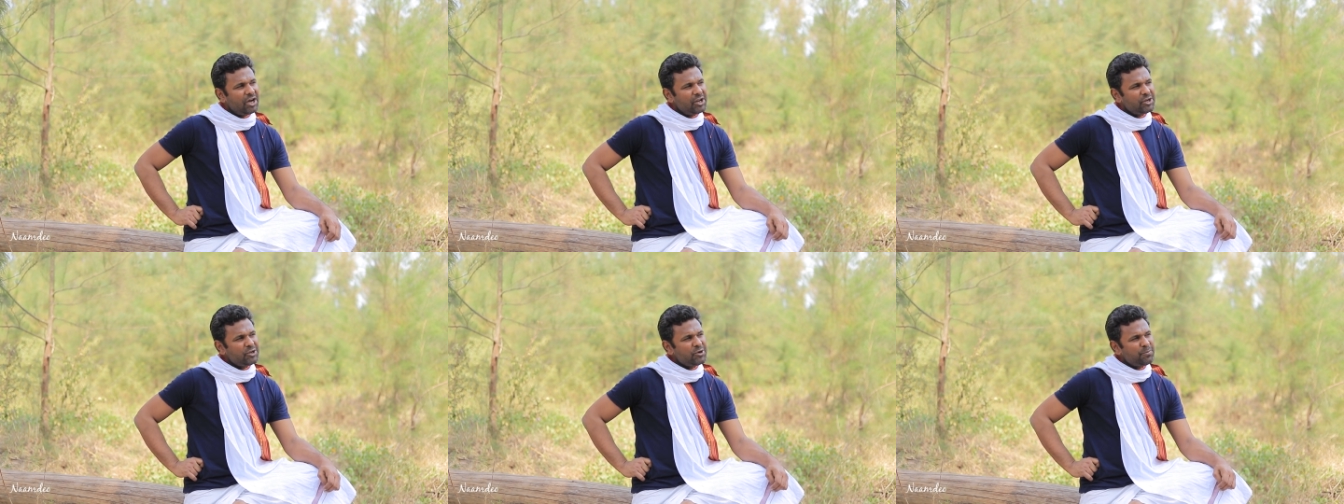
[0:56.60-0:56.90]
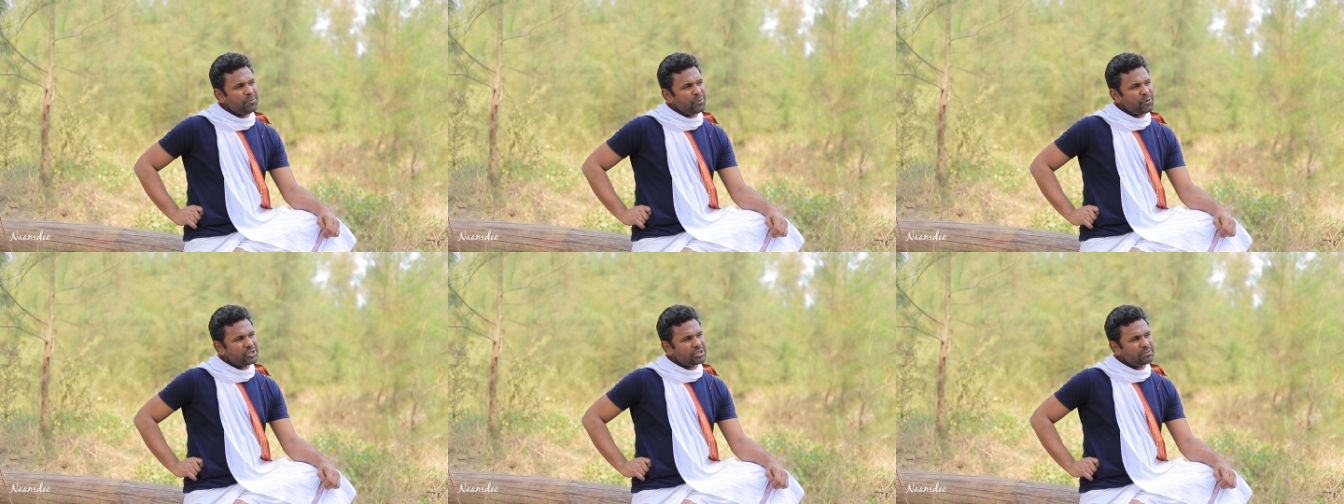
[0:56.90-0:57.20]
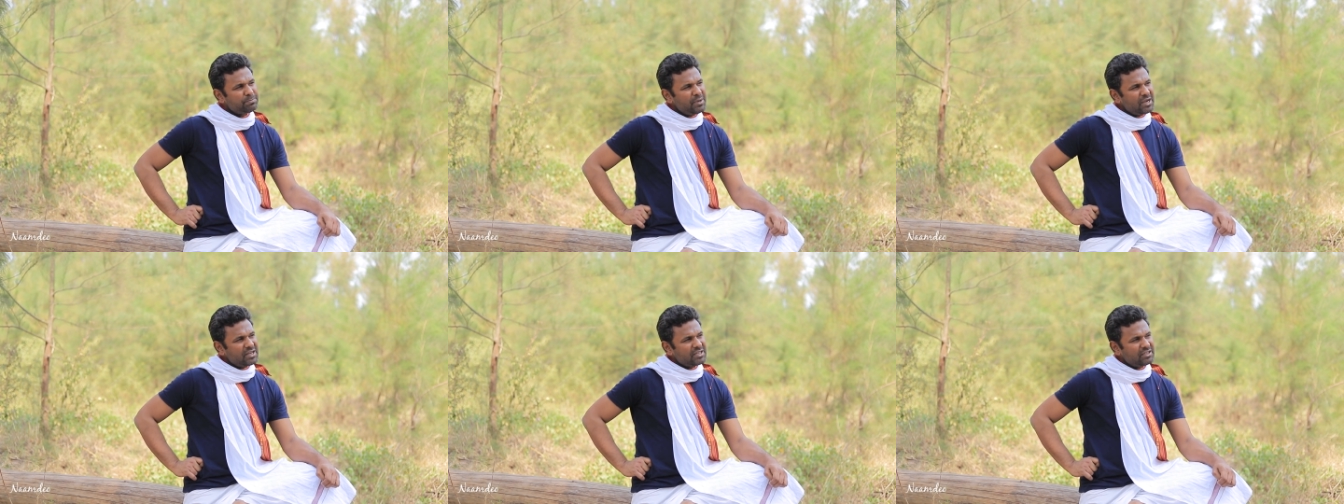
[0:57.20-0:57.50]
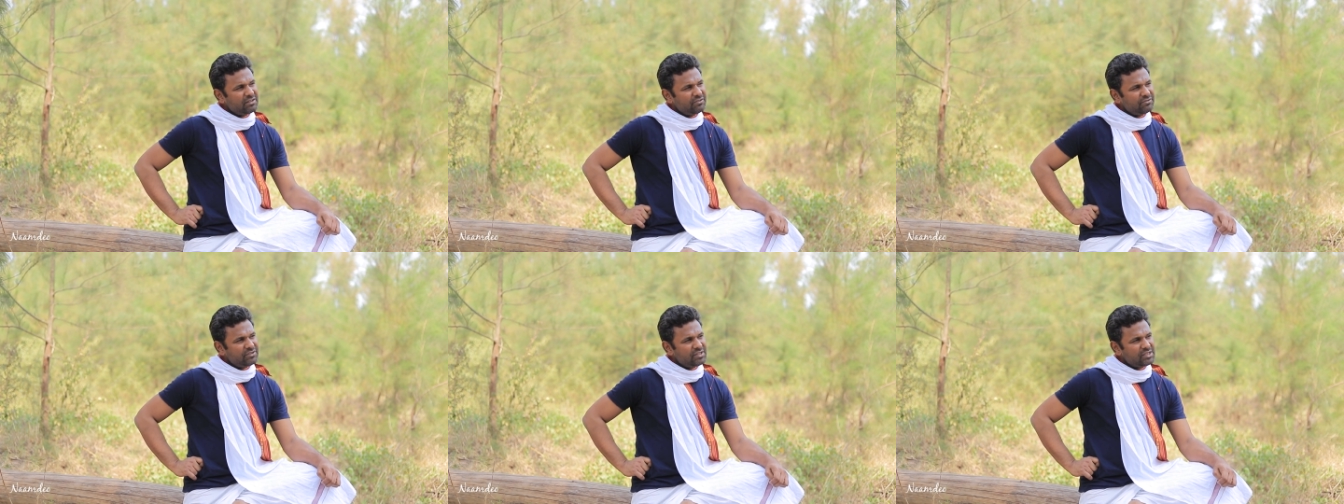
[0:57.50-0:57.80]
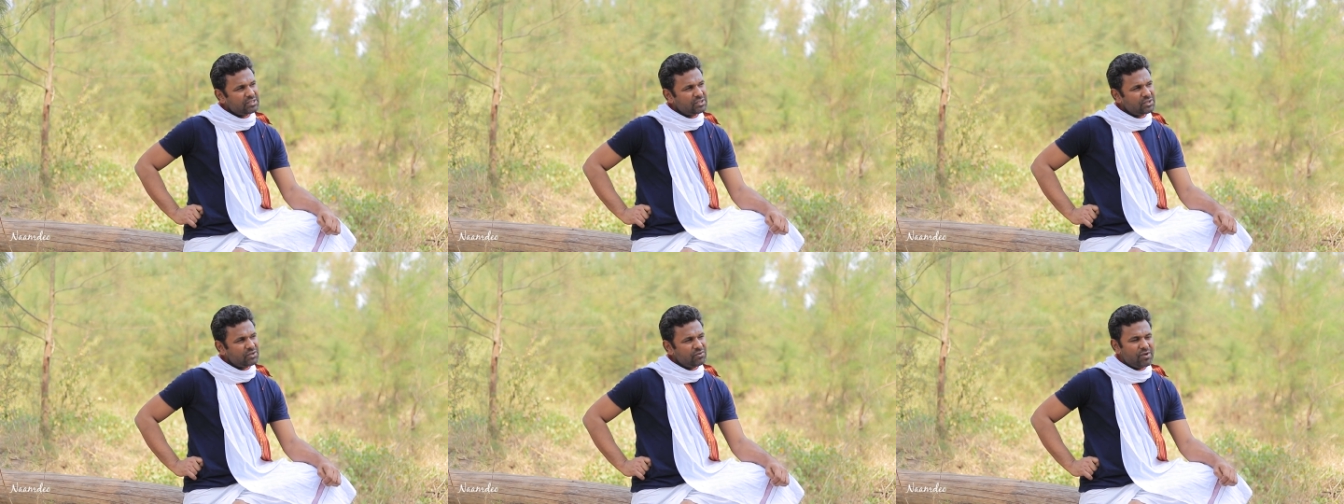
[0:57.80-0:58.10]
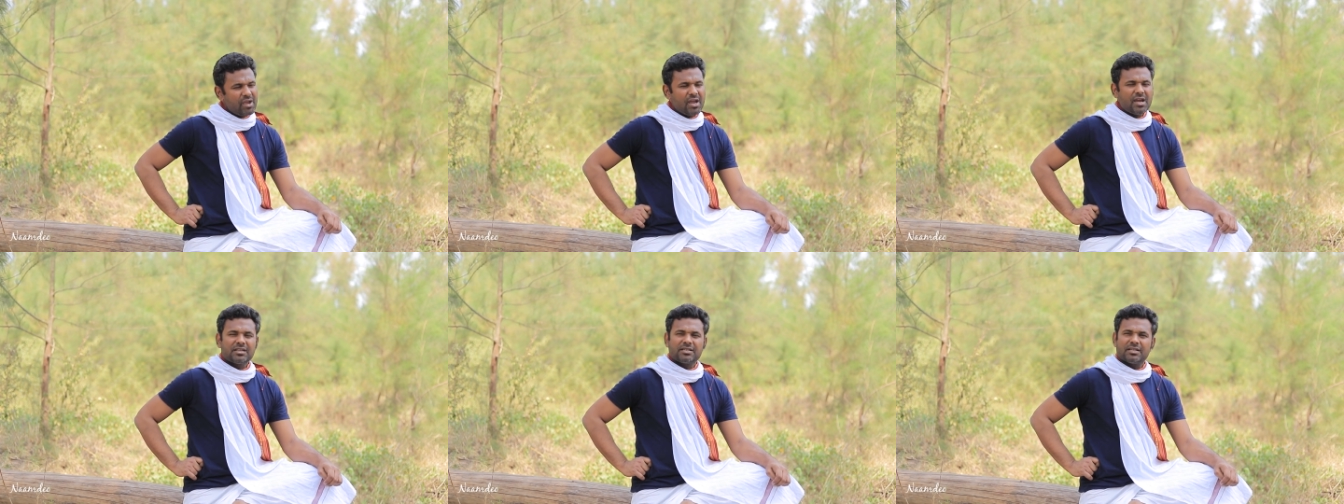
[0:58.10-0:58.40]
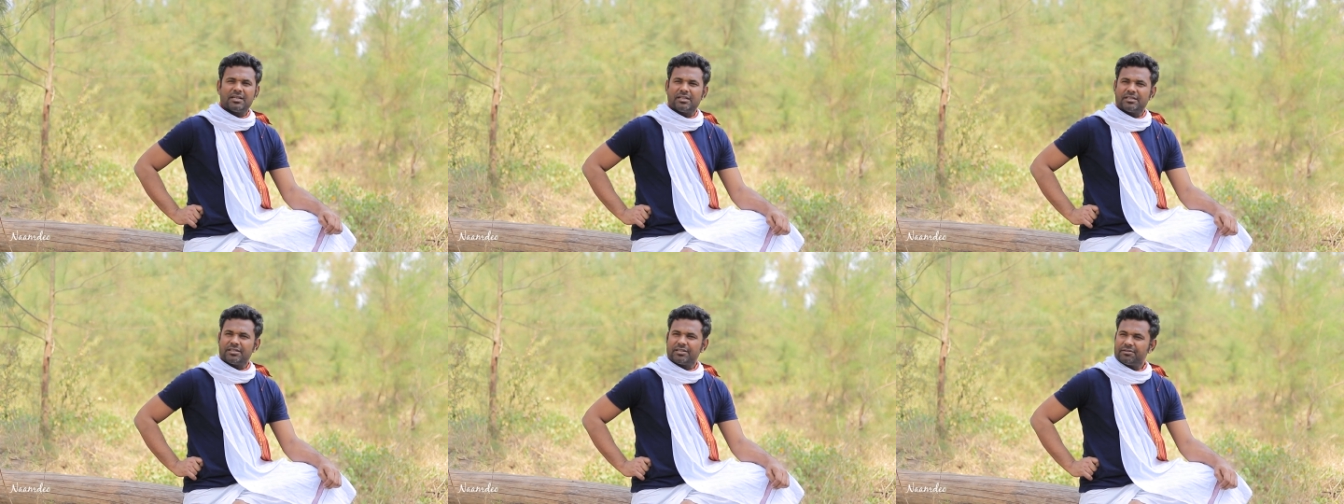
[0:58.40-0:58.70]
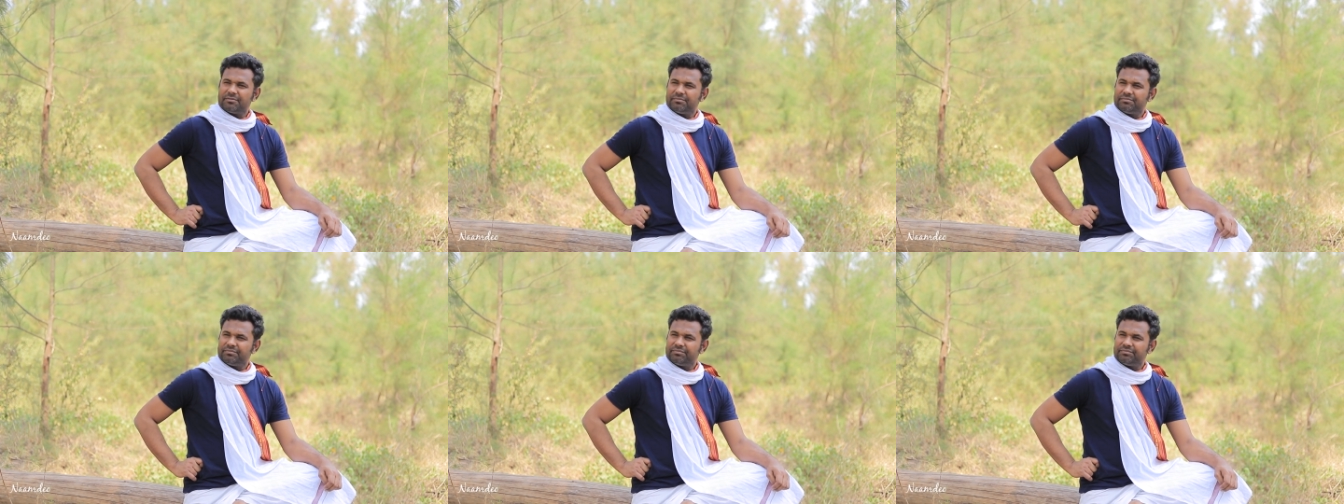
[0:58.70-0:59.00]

a new perspective is created